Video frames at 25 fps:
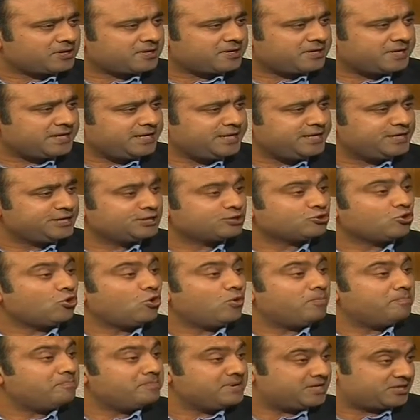deeds
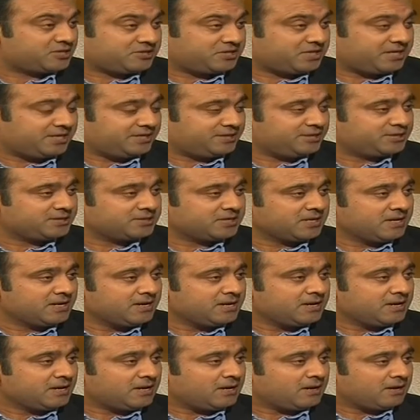or misdeeds
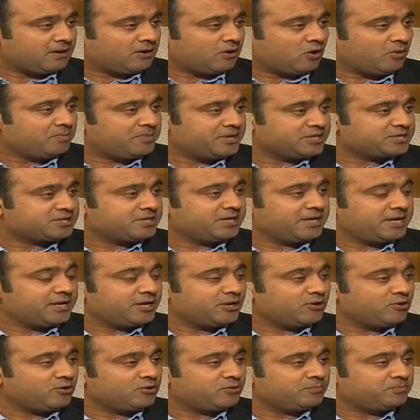Obviously,
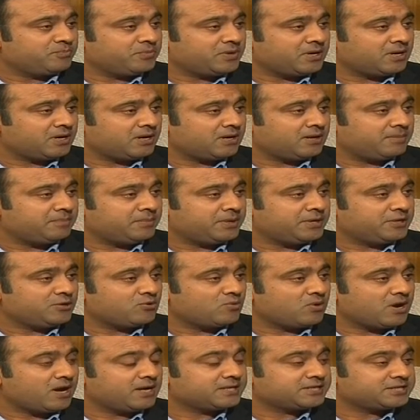
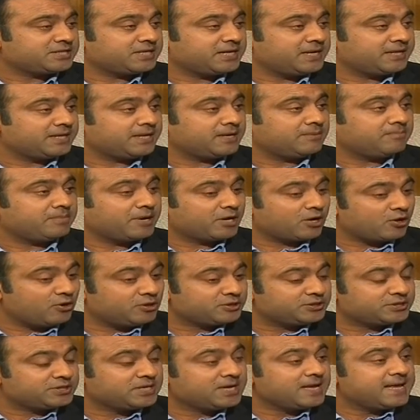you can't say that because